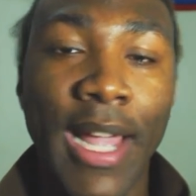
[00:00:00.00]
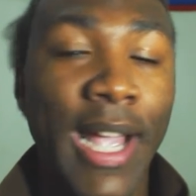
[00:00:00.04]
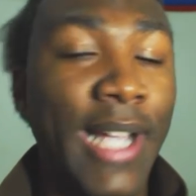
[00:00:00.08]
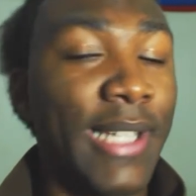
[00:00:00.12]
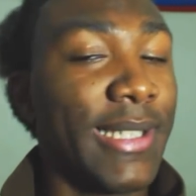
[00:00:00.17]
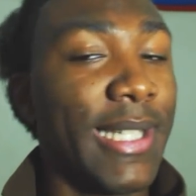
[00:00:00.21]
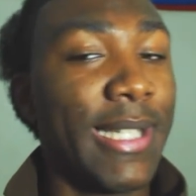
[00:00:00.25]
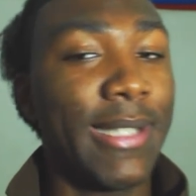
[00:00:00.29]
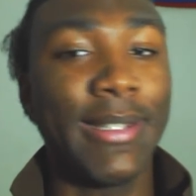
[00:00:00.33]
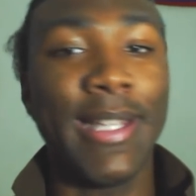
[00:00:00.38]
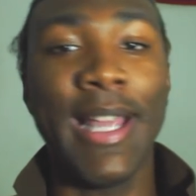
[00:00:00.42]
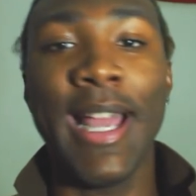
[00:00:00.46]

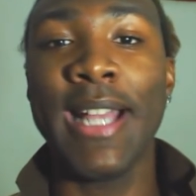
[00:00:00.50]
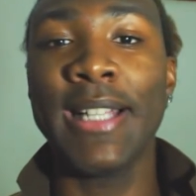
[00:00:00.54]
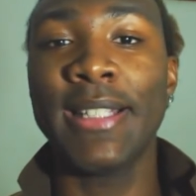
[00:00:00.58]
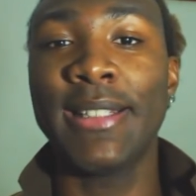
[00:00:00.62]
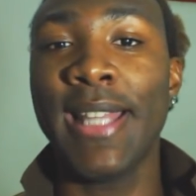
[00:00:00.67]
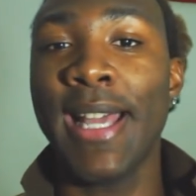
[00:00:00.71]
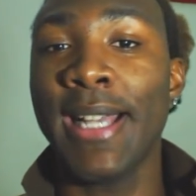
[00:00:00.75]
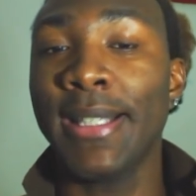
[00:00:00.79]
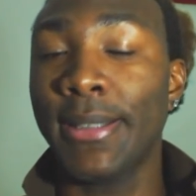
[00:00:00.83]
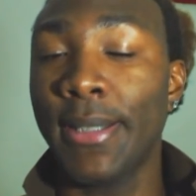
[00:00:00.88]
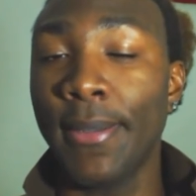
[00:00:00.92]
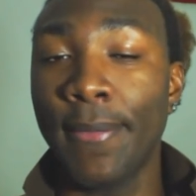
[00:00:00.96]
That's the
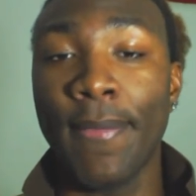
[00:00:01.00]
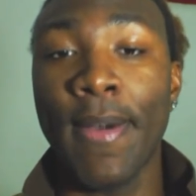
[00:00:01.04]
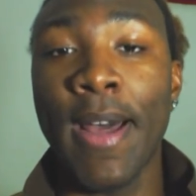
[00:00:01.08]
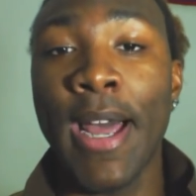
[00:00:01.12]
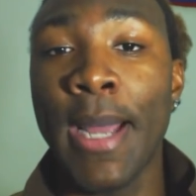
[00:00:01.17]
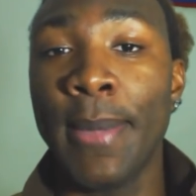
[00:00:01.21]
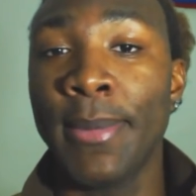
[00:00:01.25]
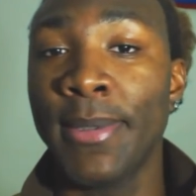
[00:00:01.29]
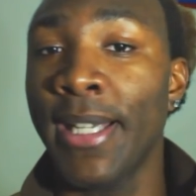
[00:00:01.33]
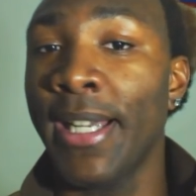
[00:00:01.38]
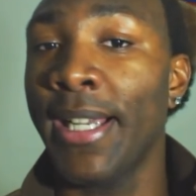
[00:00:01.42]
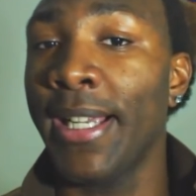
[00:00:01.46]

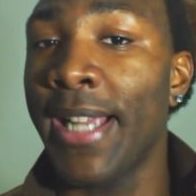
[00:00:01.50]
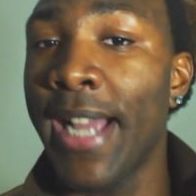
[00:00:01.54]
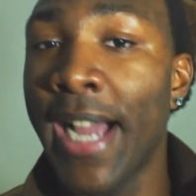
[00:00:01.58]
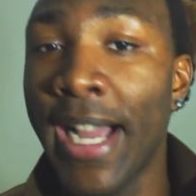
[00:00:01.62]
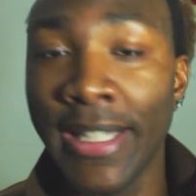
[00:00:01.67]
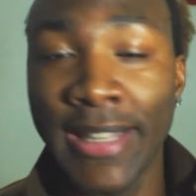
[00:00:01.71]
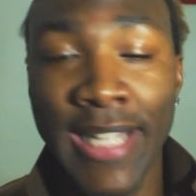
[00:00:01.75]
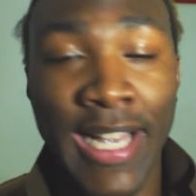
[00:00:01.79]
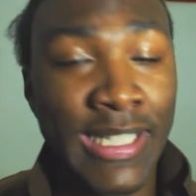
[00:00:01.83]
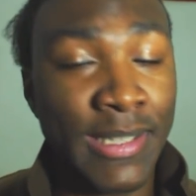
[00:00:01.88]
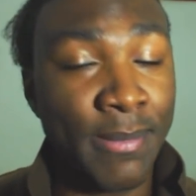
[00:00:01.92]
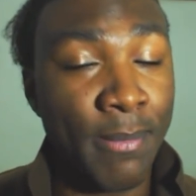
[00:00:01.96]
vibes I
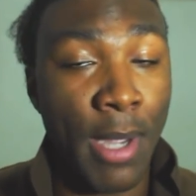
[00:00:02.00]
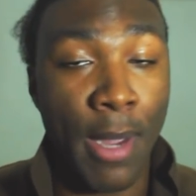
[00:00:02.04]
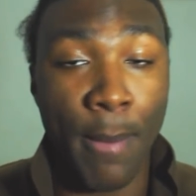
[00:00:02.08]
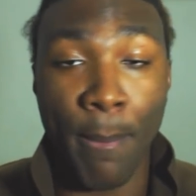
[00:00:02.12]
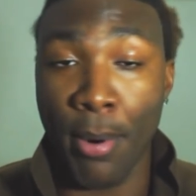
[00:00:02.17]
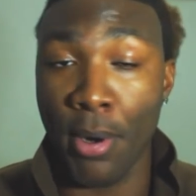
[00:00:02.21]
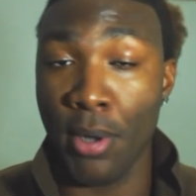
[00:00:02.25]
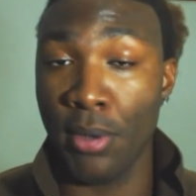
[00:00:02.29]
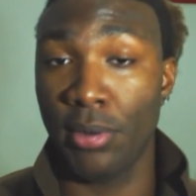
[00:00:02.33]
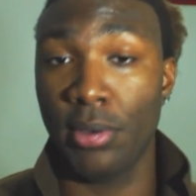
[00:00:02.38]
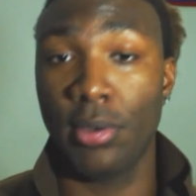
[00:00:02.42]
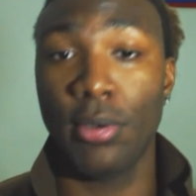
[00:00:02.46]
got. That's
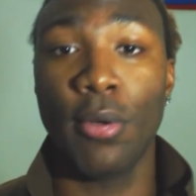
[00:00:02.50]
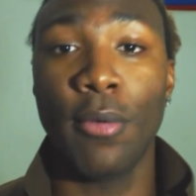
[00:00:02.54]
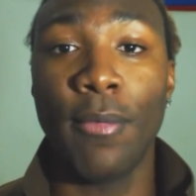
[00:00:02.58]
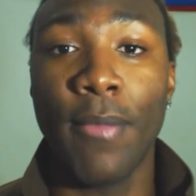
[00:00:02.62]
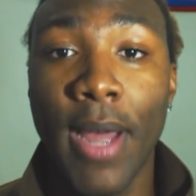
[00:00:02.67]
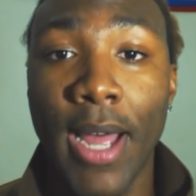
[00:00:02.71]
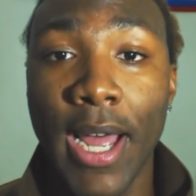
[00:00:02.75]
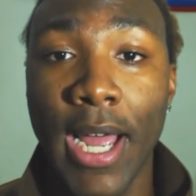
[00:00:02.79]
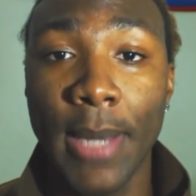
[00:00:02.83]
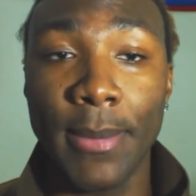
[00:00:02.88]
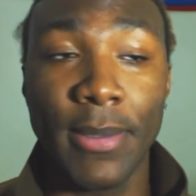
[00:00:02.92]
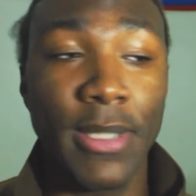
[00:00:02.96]
my
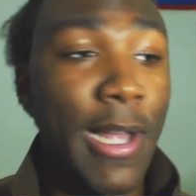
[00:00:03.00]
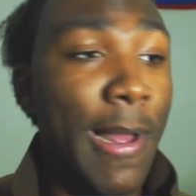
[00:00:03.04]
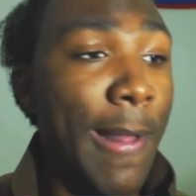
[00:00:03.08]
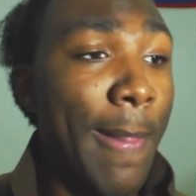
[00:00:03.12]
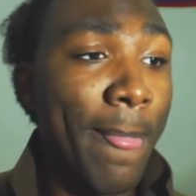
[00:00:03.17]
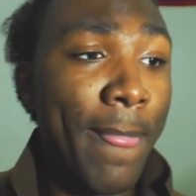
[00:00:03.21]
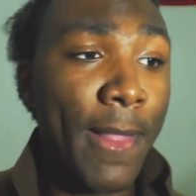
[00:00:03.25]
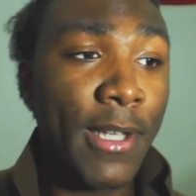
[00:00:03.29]
personal vibes.